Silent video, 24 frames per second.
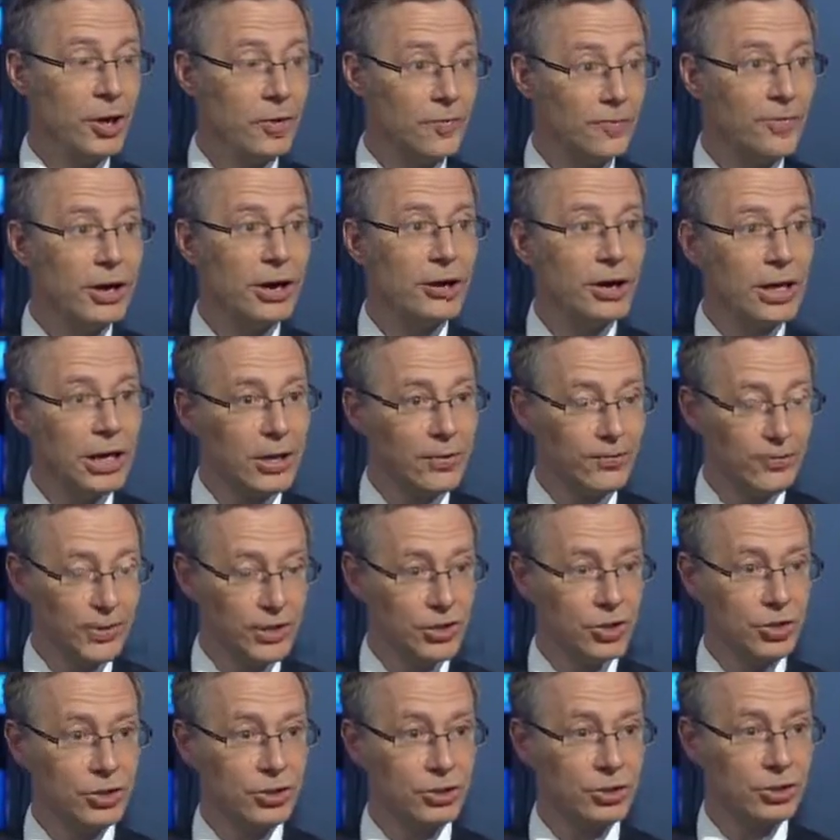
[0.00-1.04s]
very
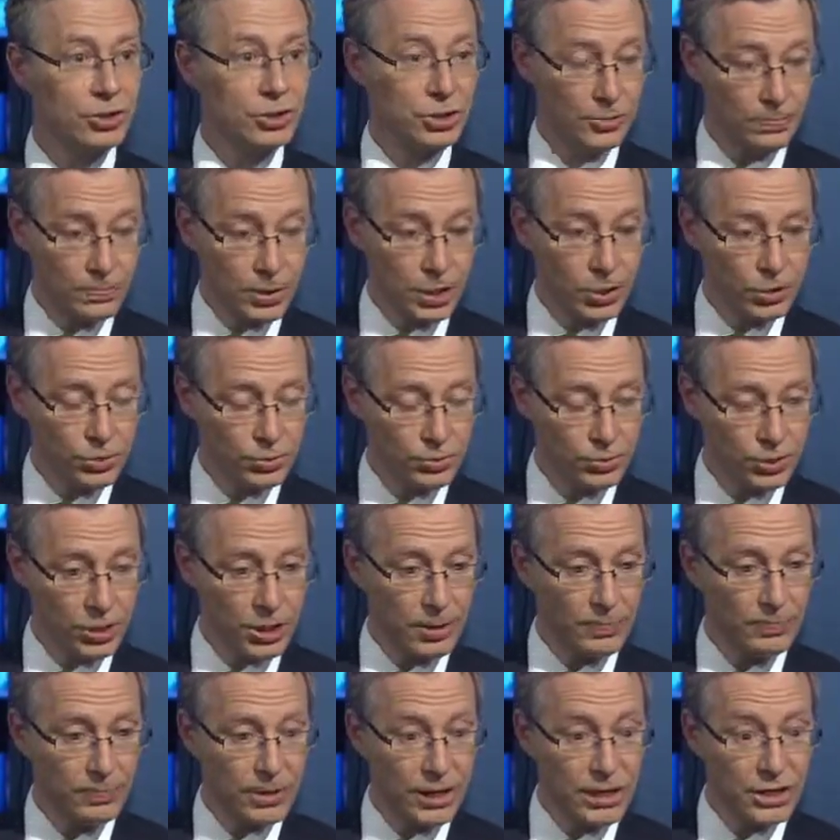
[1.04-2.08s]
efficient parcels
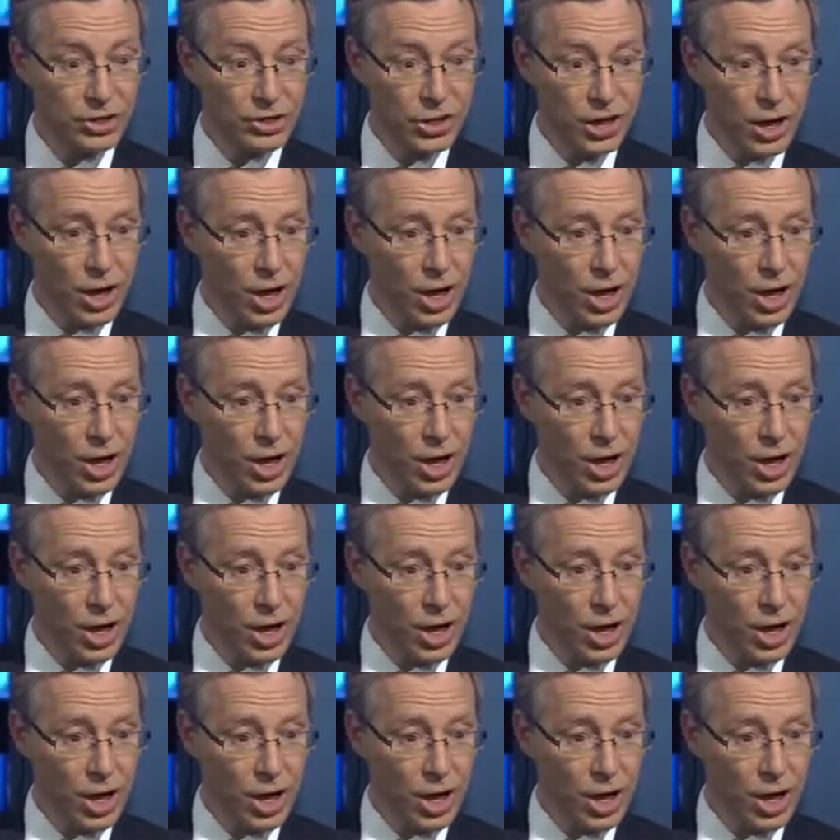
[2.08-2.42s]
companies.